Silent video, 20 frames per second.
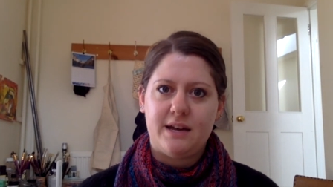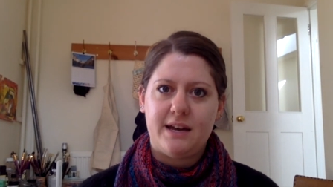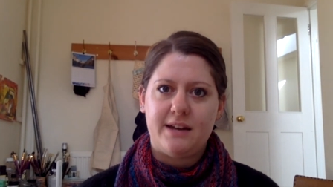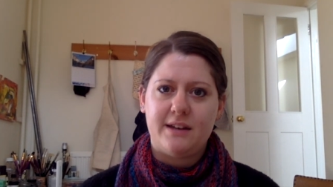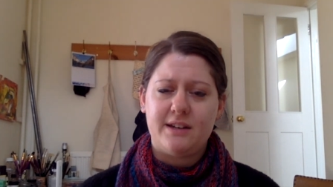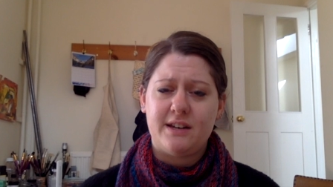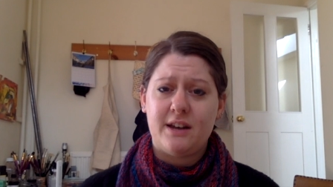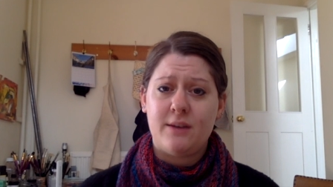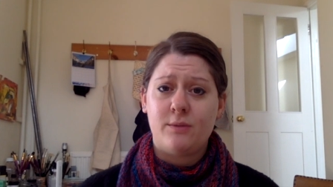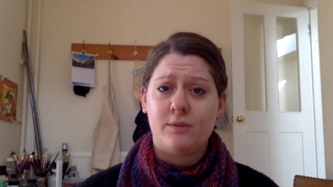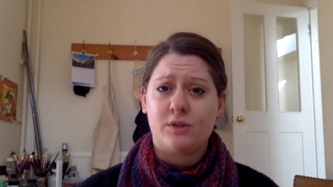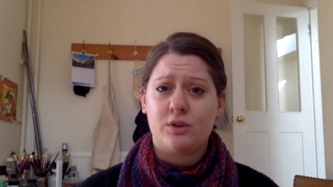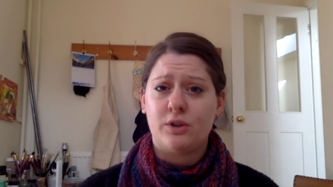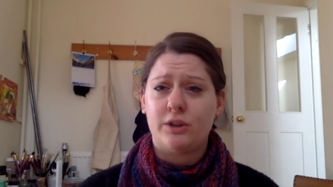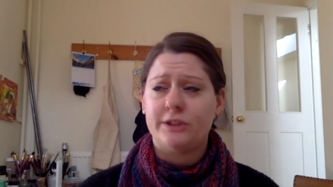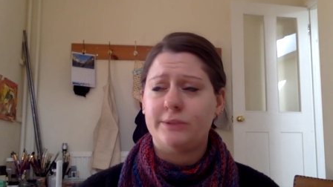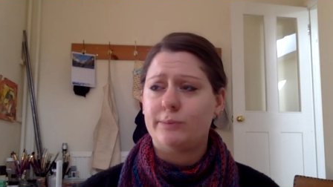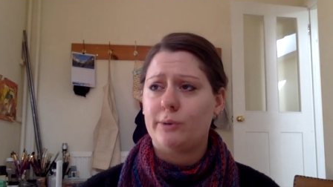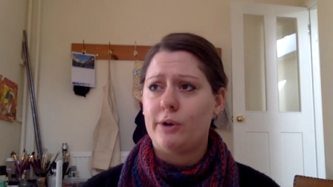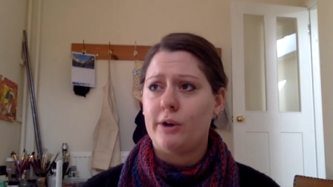and it was
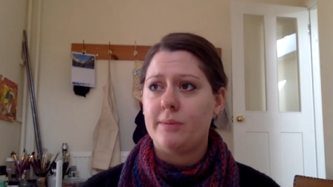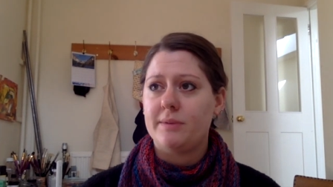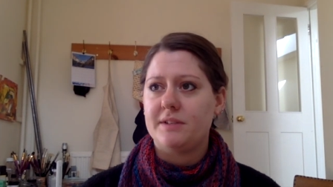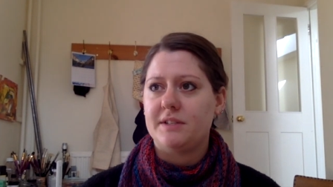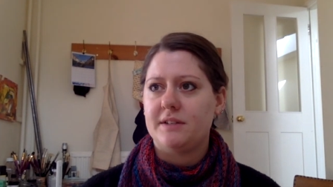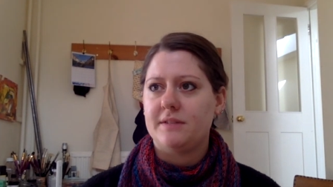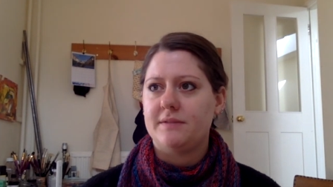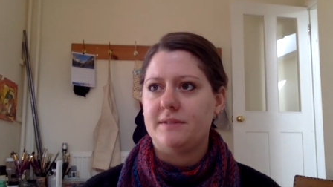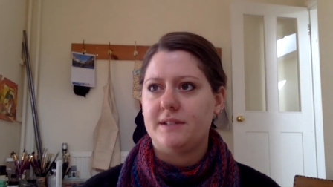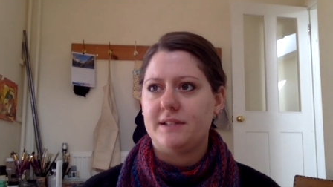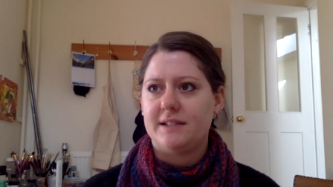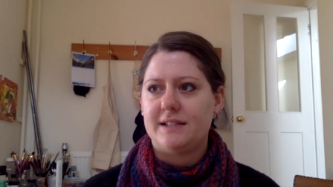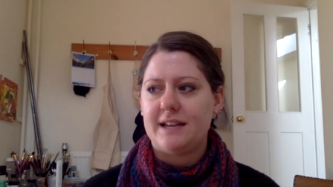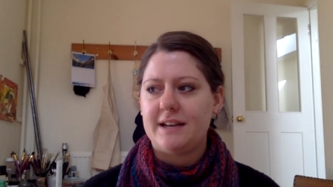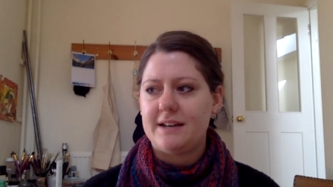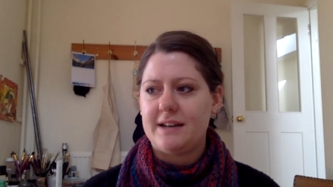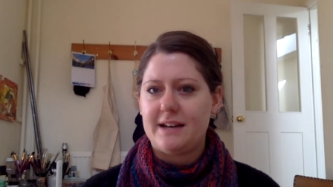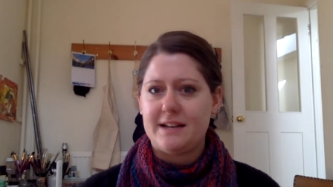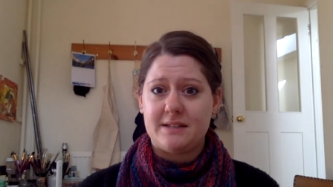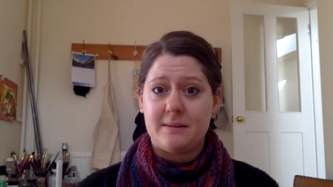cost prohibitive to
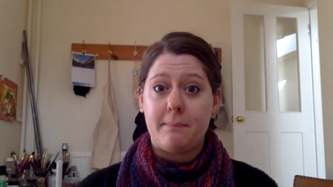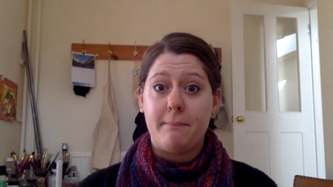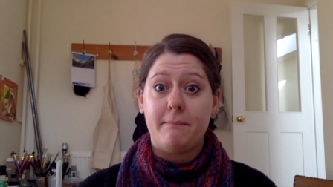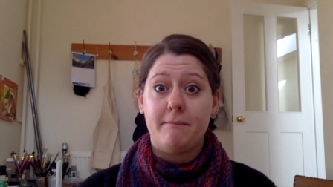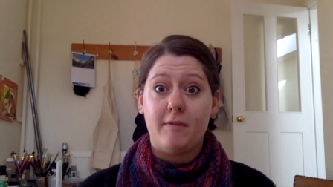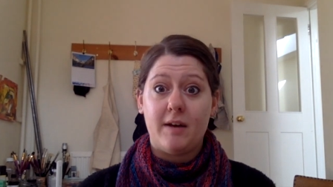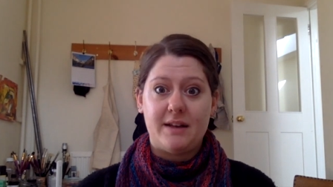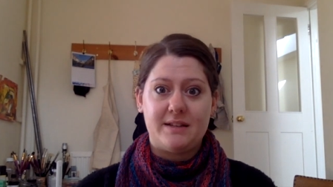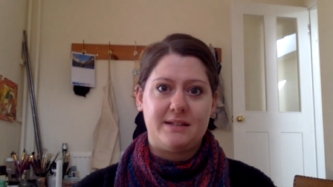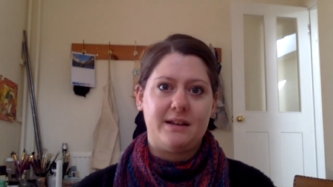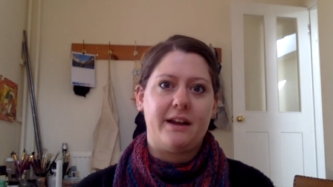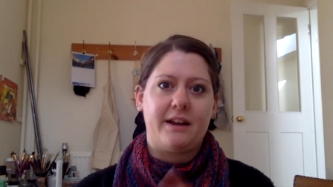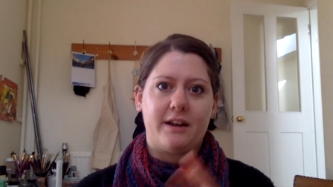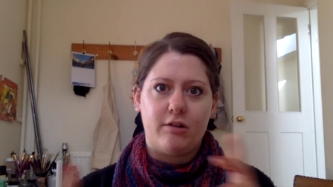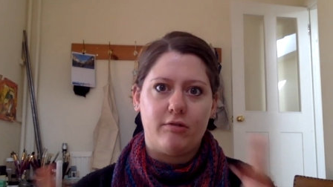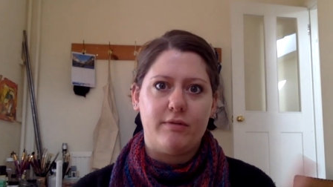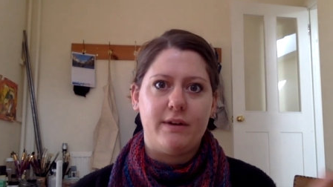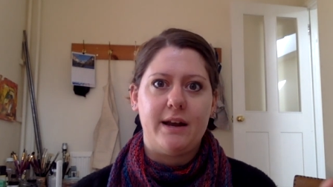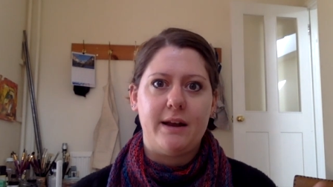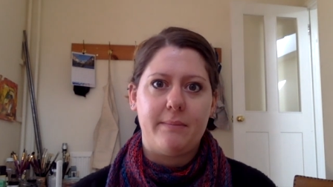send it as a, as like
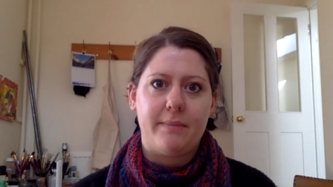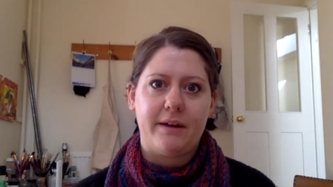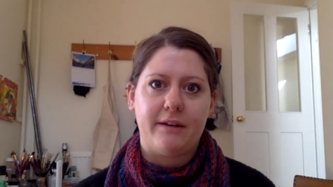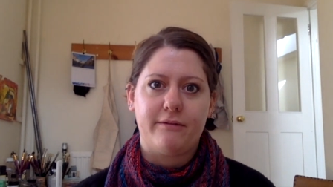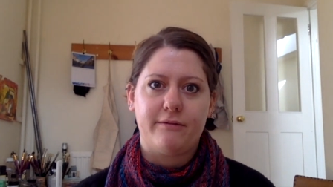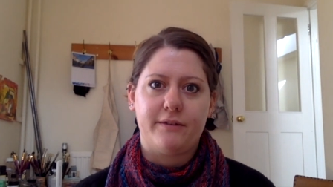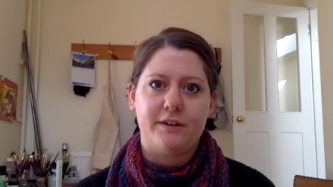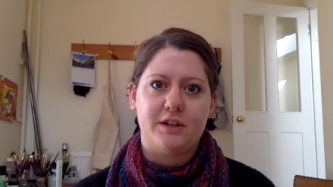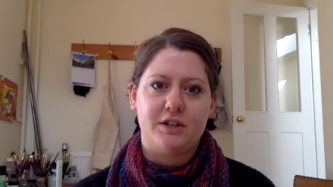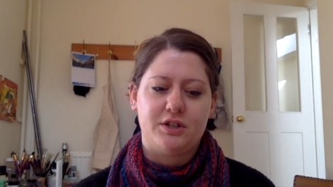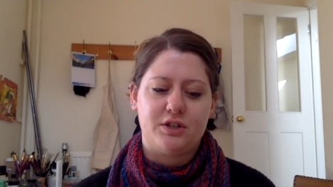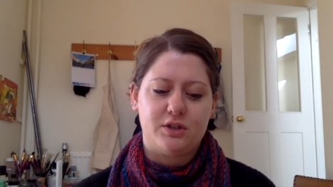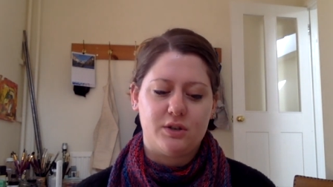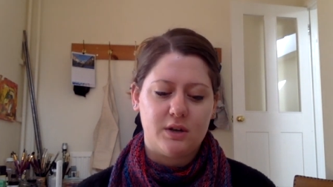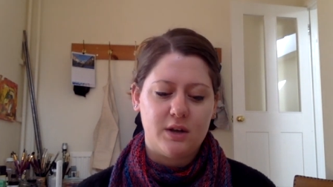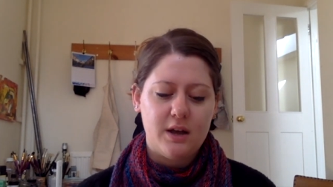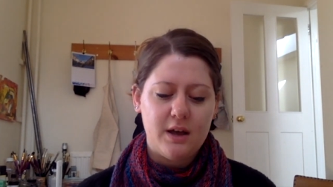a really big finished